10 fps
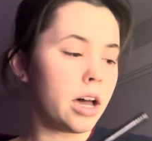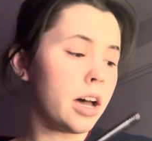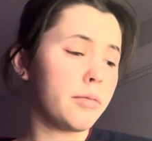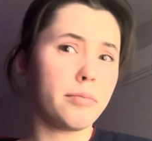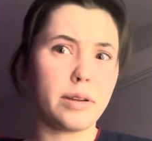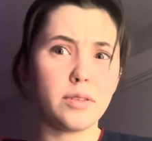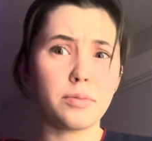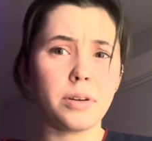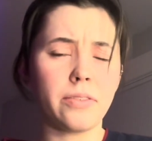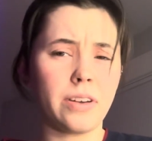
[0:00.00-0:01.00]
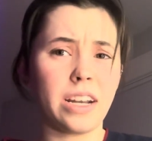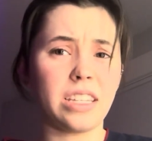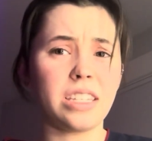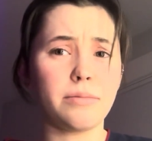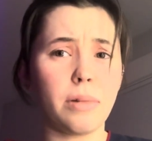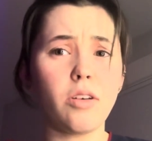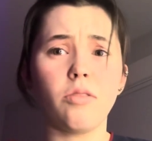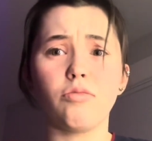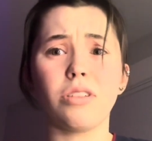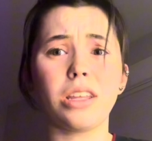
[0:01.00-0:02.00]
Um, but it was pretty fun. It
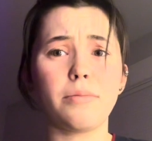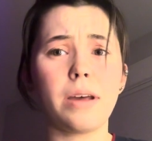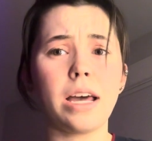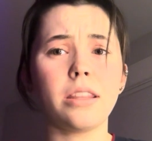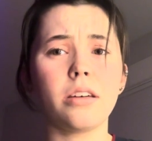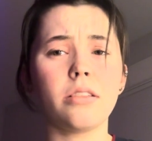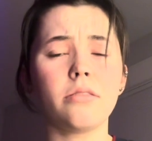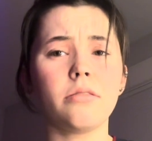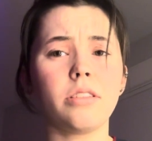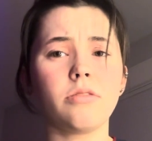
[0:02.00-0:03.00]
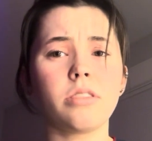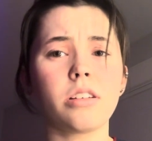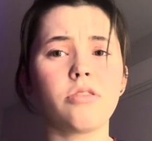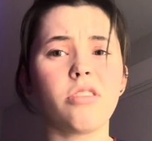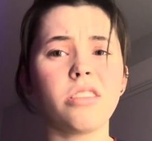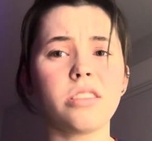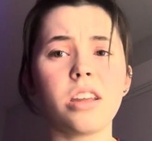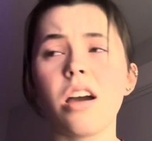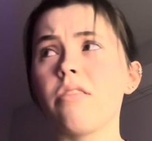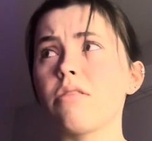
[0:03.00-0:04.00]
smelled really bad though. It was like crusty
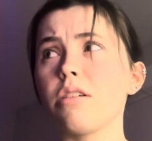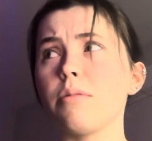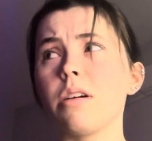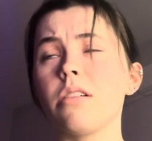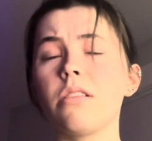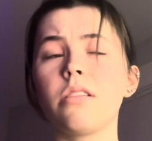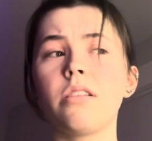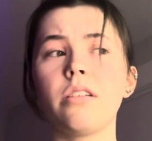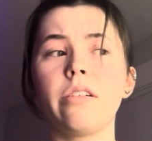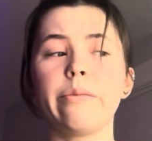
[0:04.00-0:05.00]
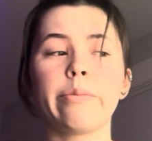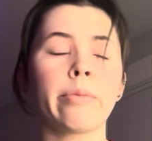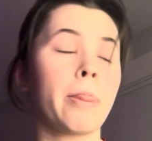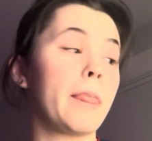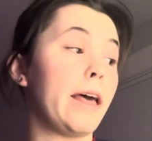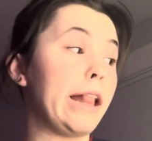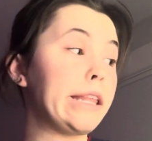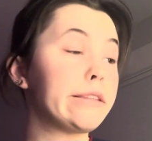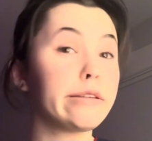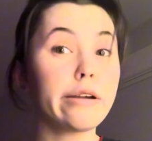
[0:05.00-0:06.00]
after, but I'll
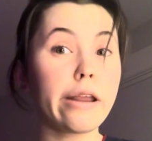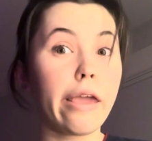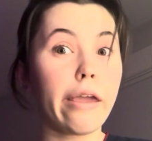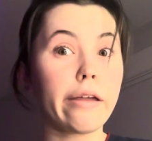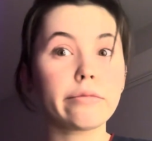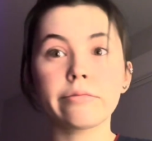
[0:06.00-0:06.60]
insert it.